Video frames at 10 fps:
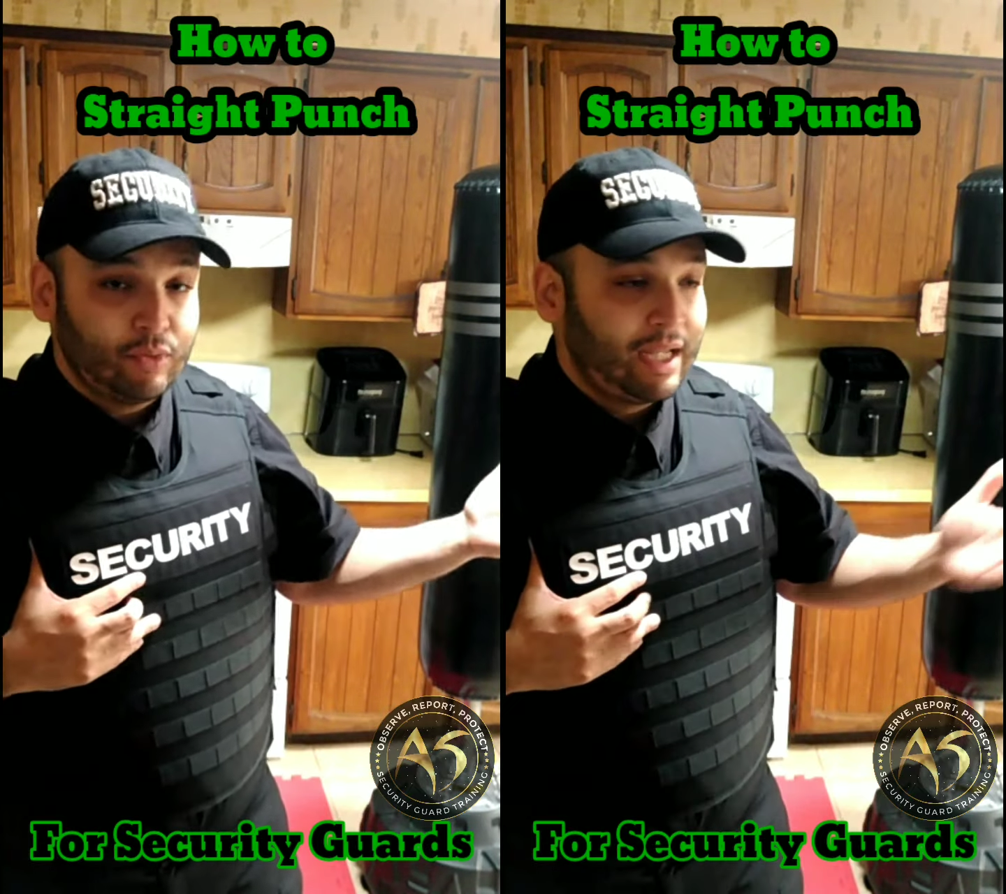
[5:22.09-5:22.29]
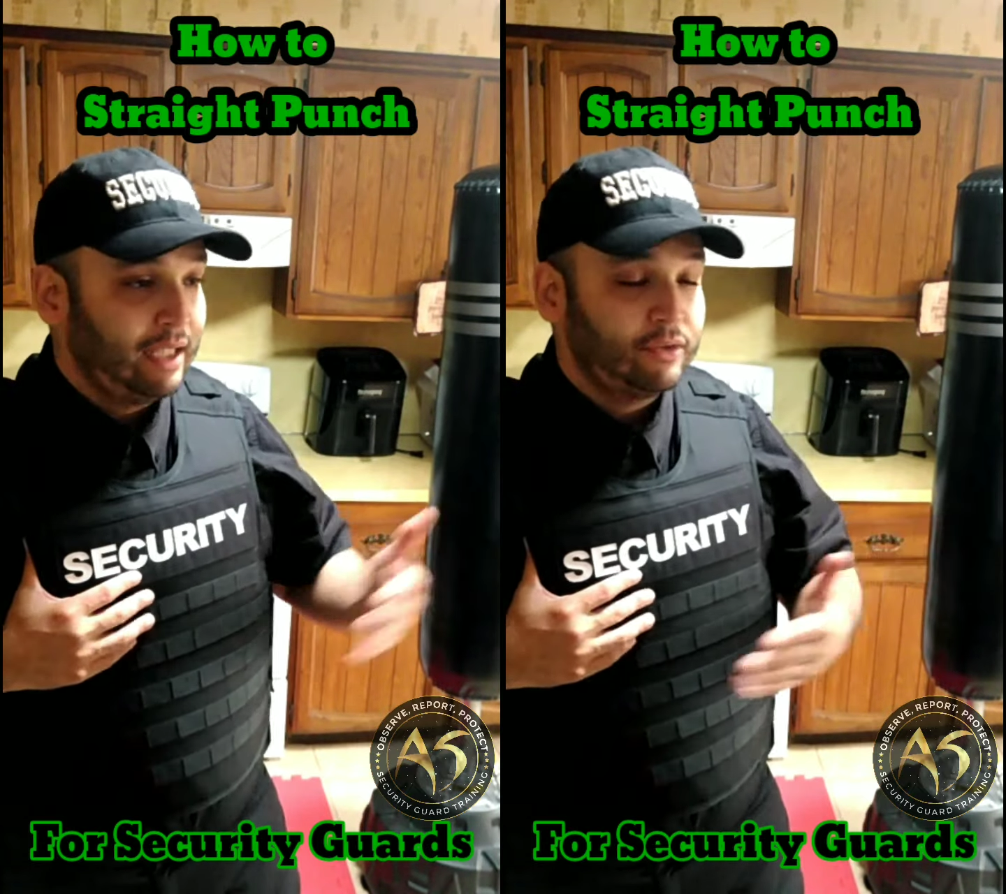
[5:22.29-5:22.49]

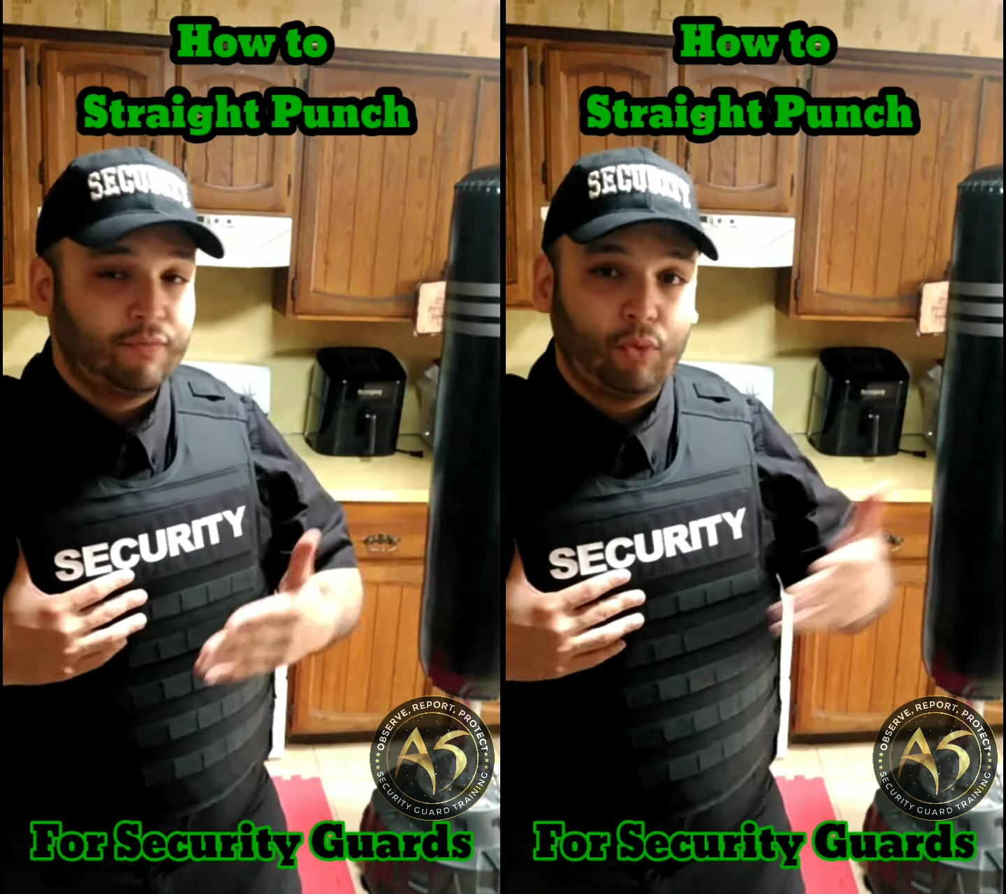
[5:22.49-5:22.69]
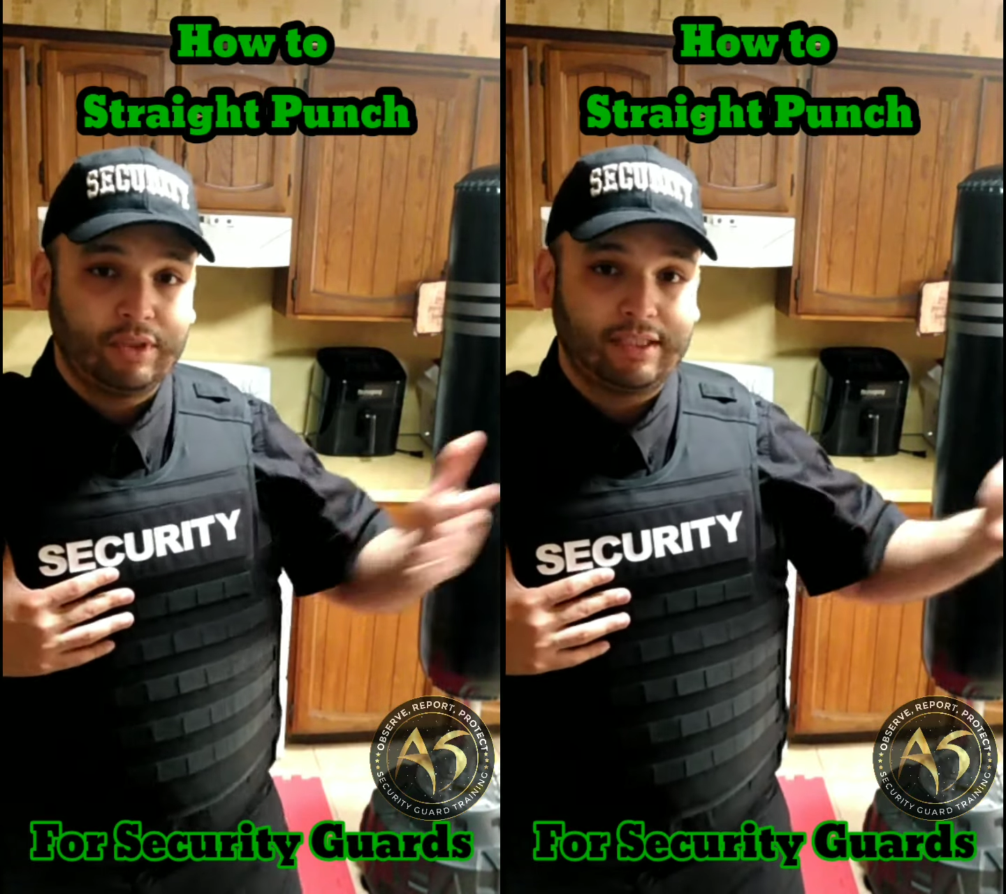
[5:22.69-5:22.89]
We can't
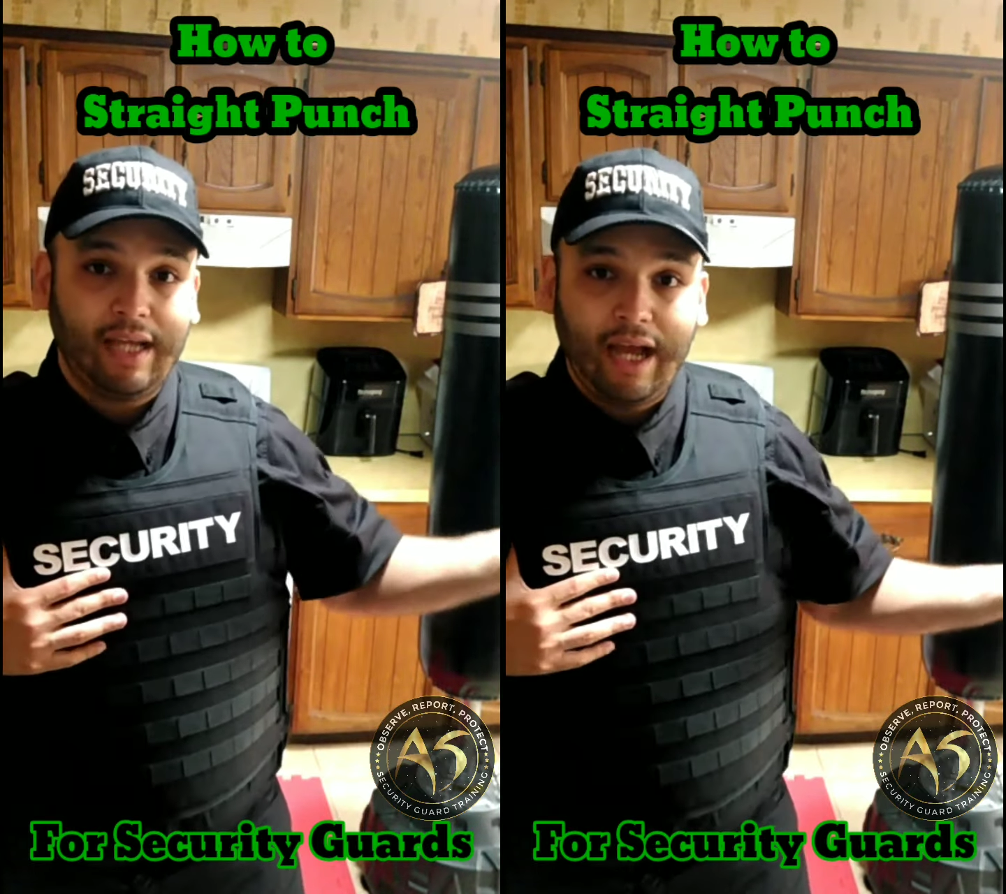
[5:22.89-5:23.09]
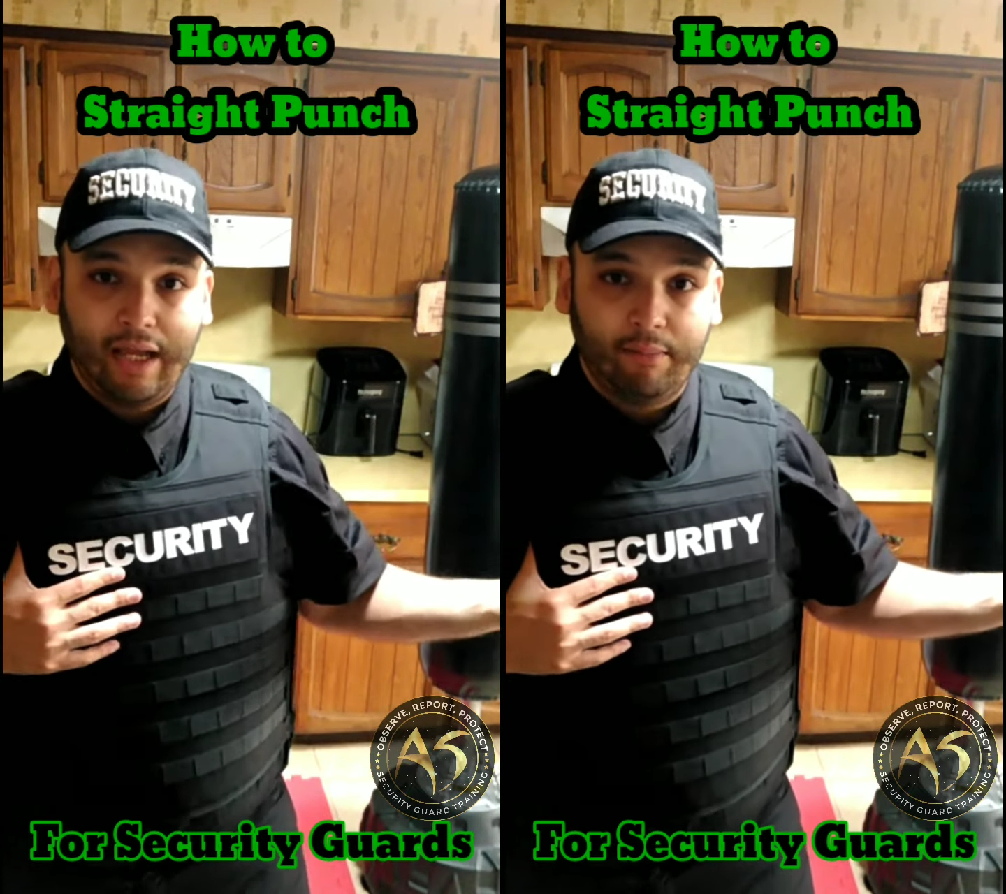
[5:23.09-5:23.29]
afford the
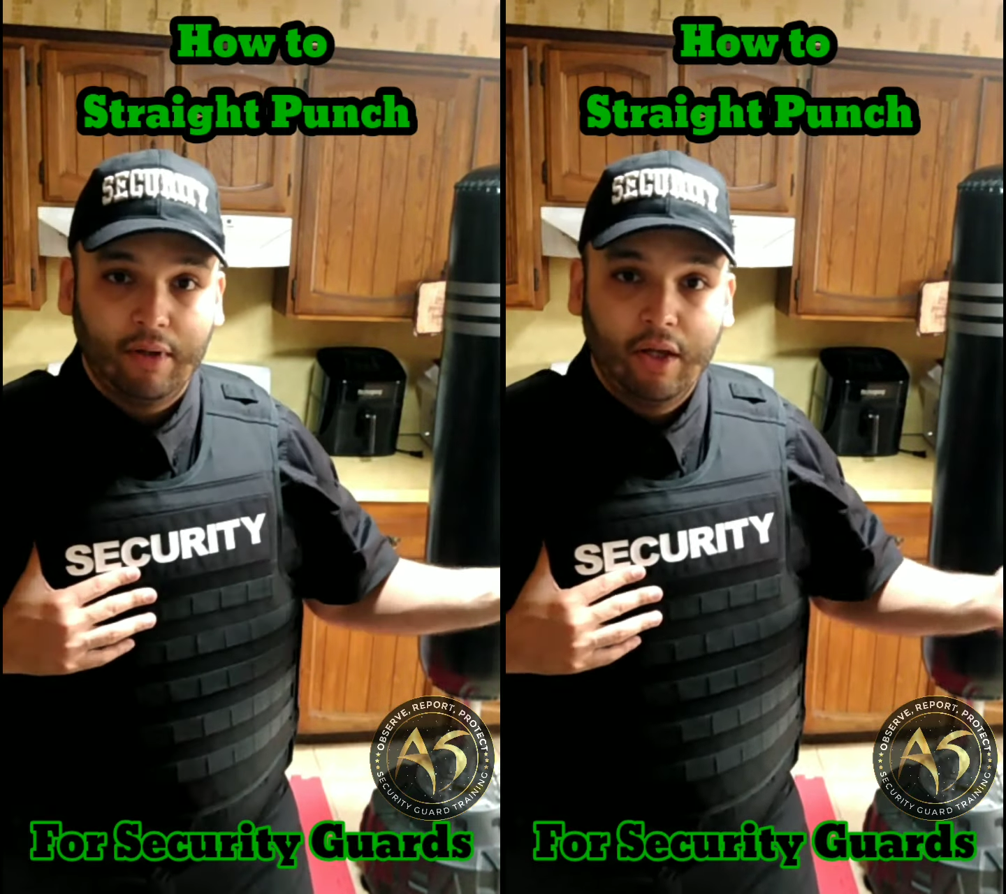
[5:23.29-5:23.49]
time.